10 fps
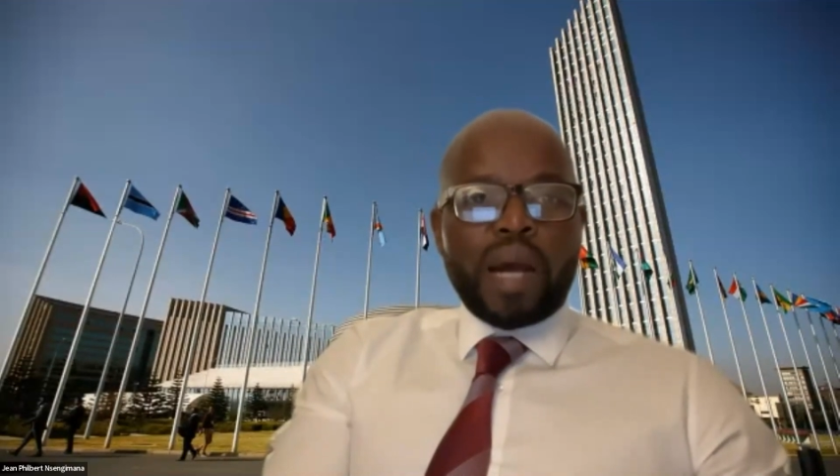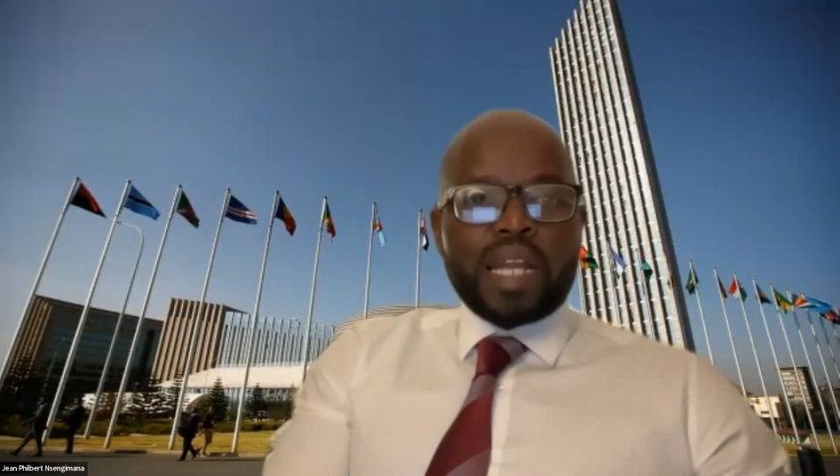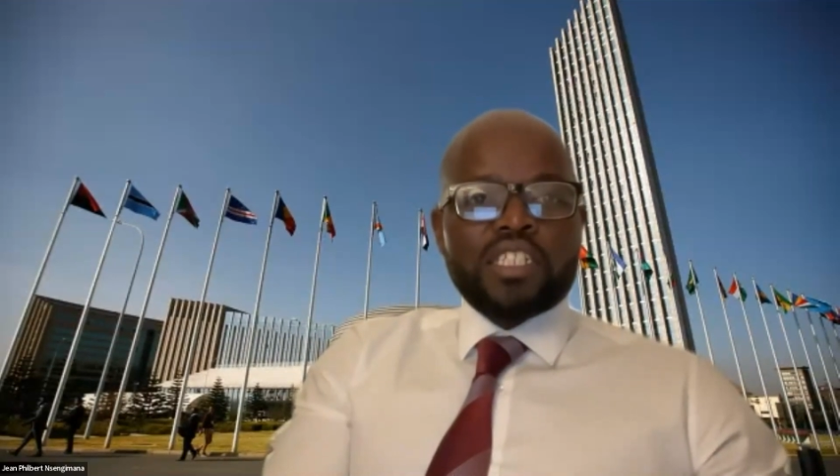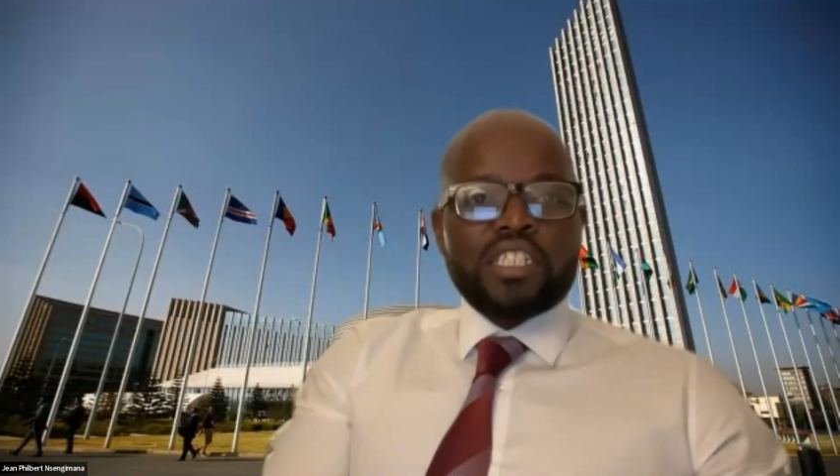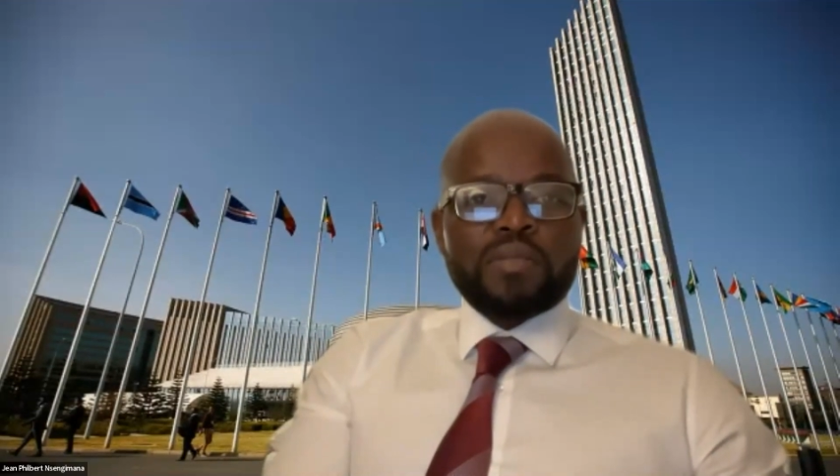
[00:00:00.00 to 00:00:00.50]

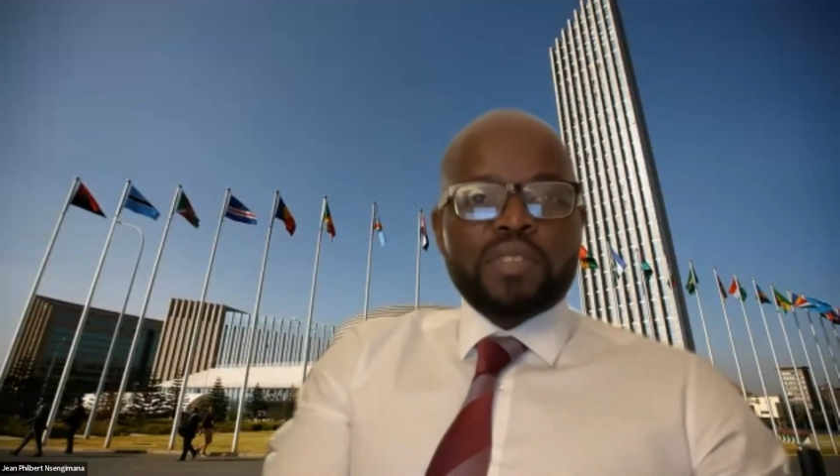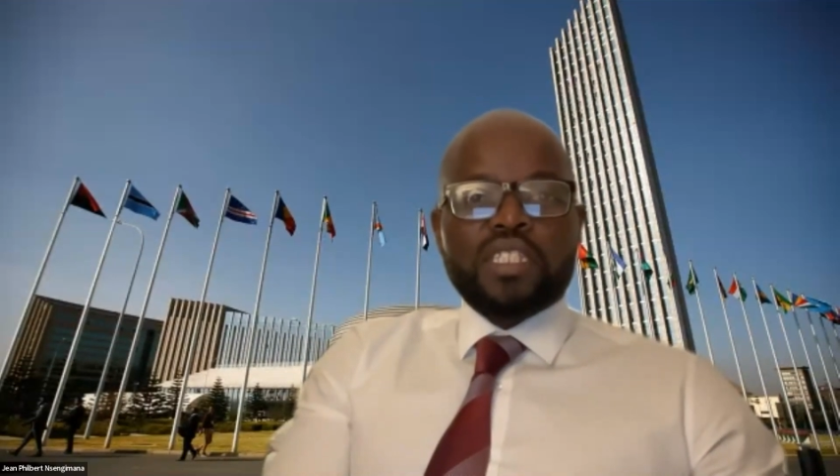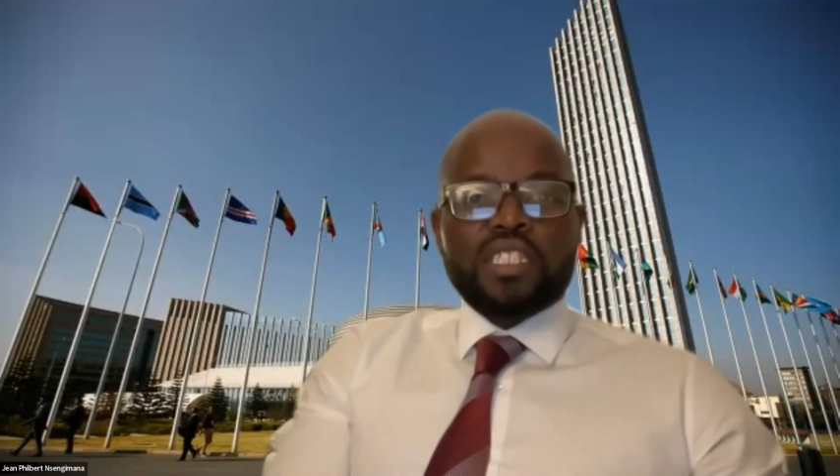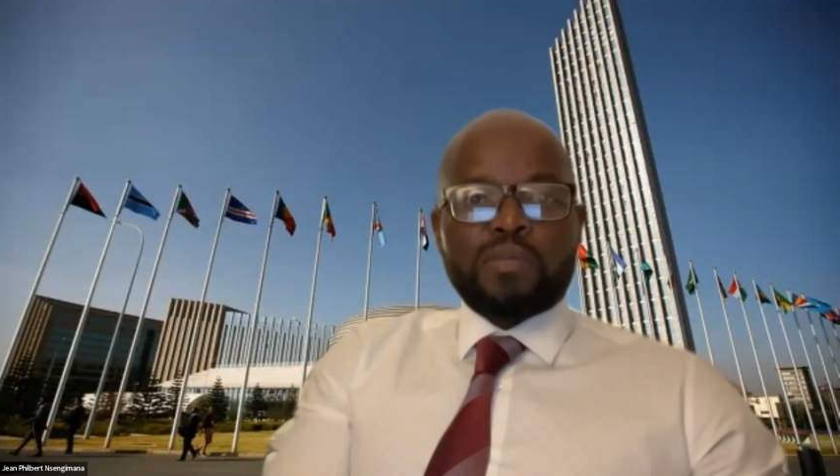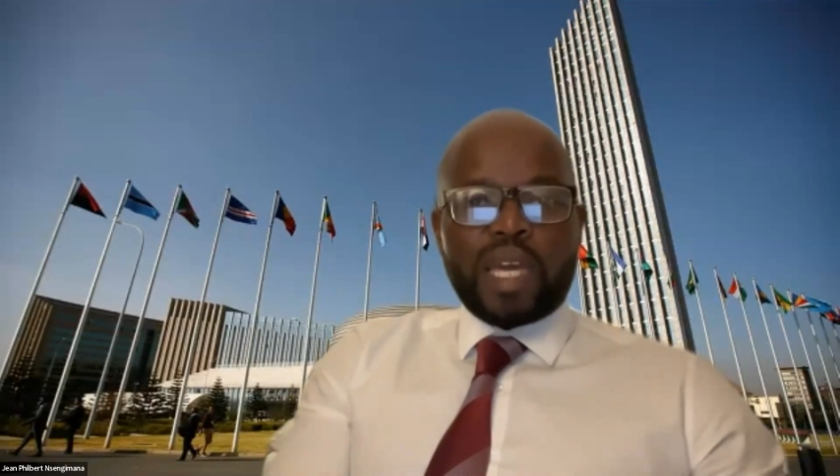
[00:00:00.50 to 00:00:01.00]
partnerships
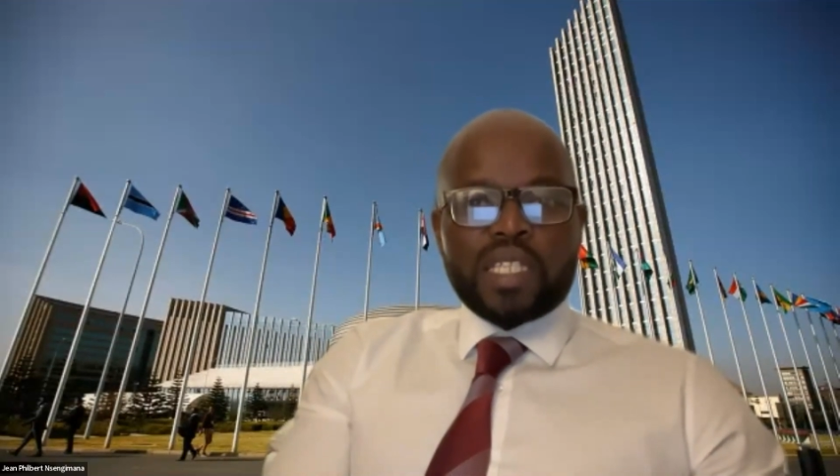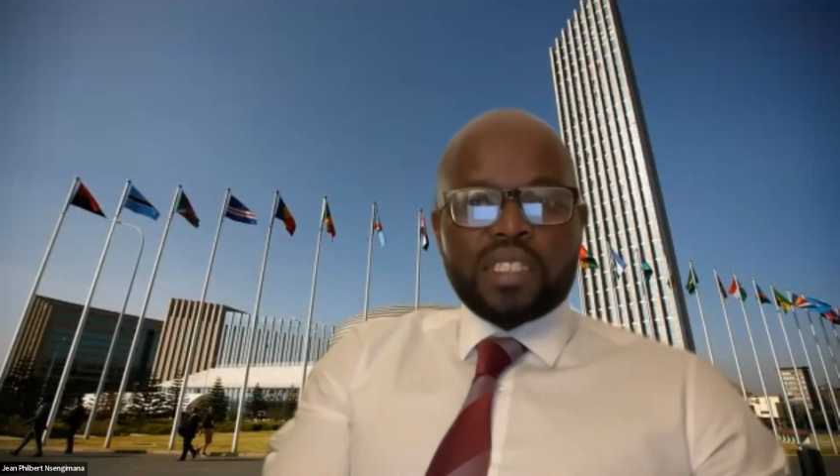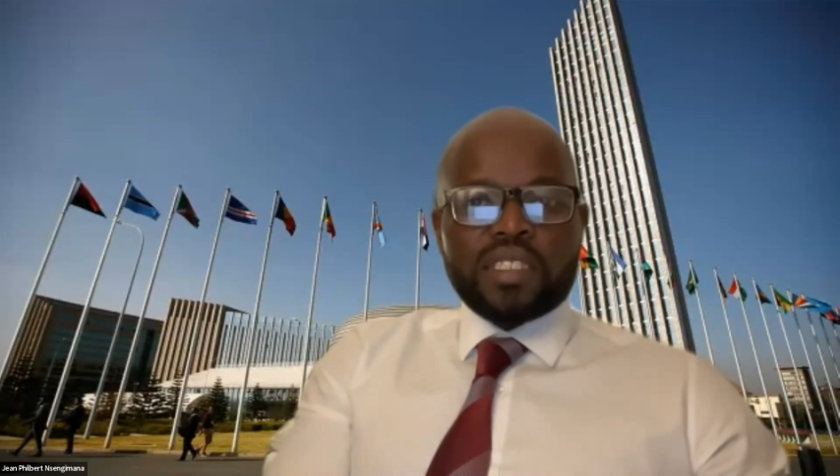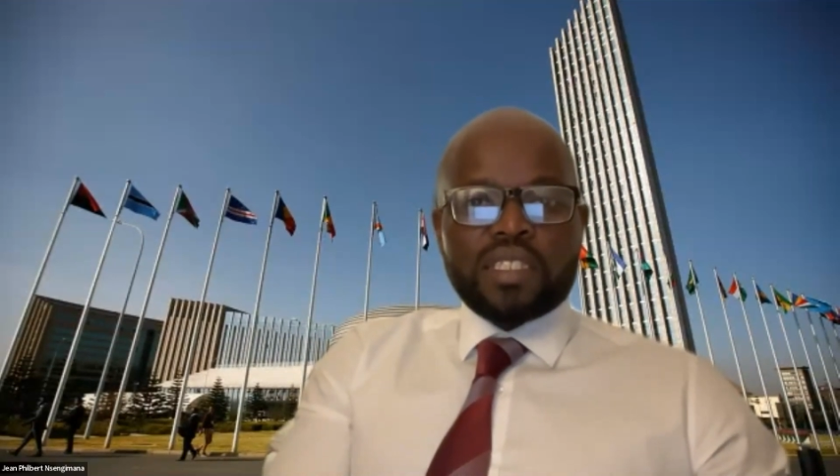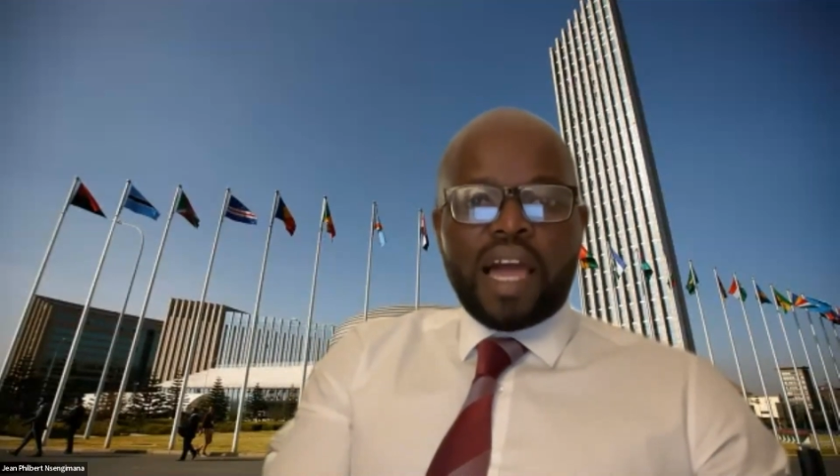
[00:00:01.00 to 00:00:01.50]
in this
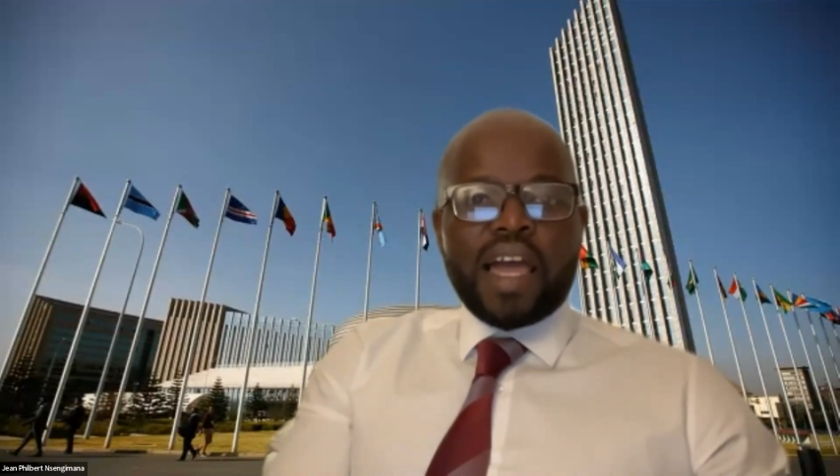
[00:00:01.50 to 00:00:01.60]
space,